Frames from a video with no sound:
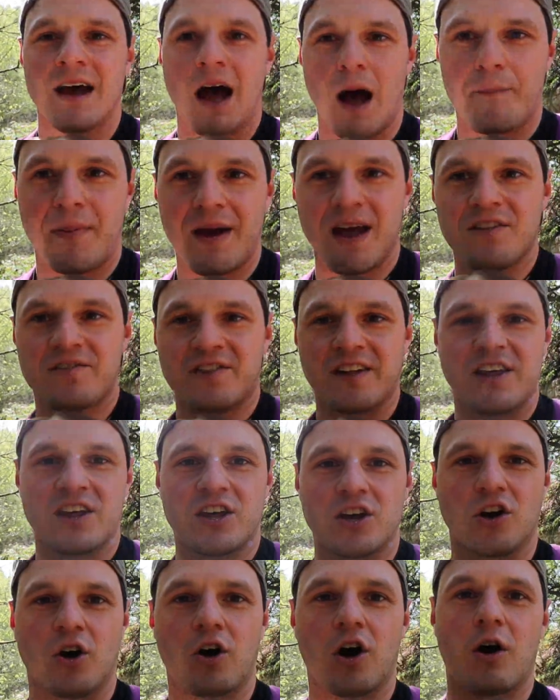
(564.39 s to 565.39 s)
a bit
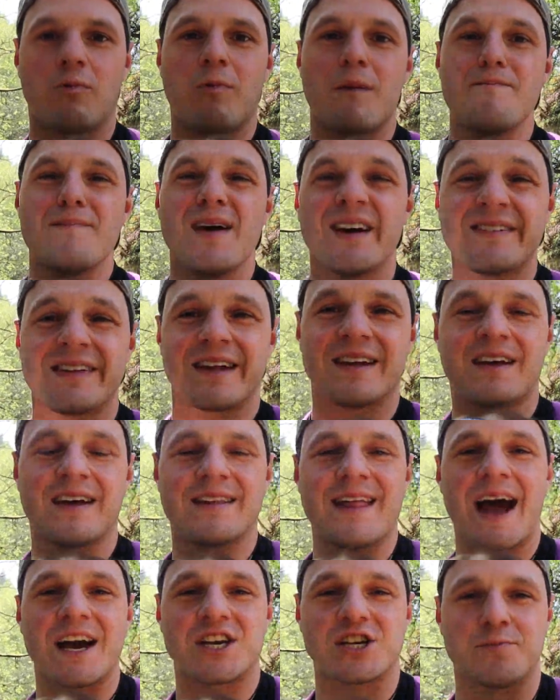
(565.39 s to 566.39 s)
insecure, we're missing
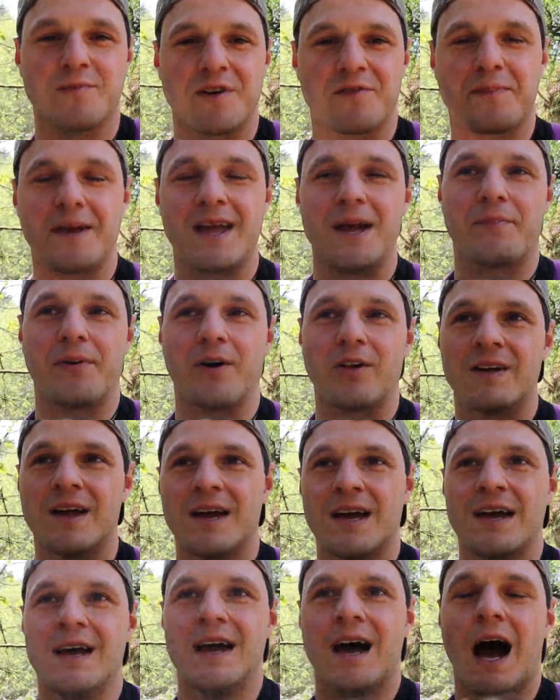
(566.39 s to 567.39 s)
connection with people,
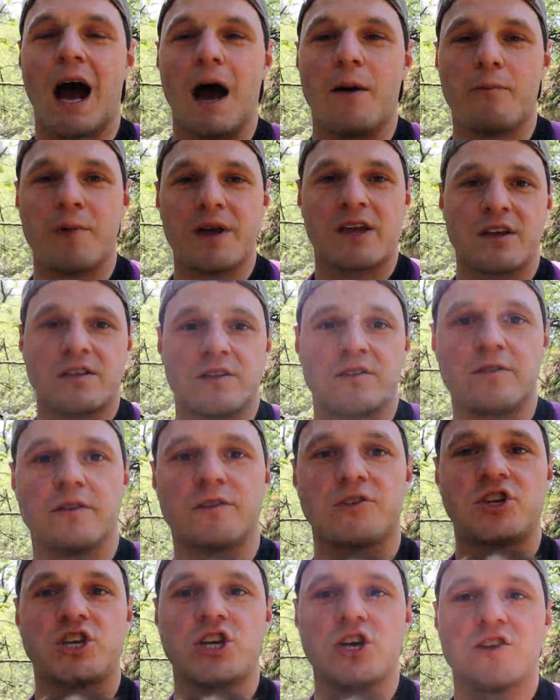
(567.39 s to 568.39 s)
we
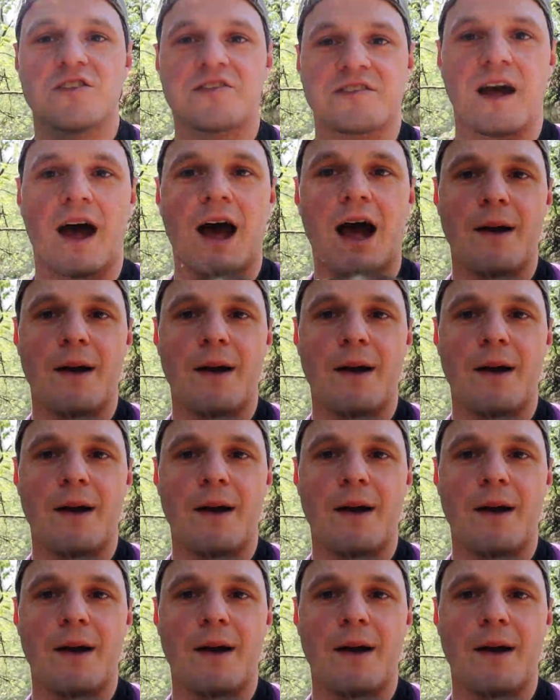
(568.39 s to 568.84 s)
can choose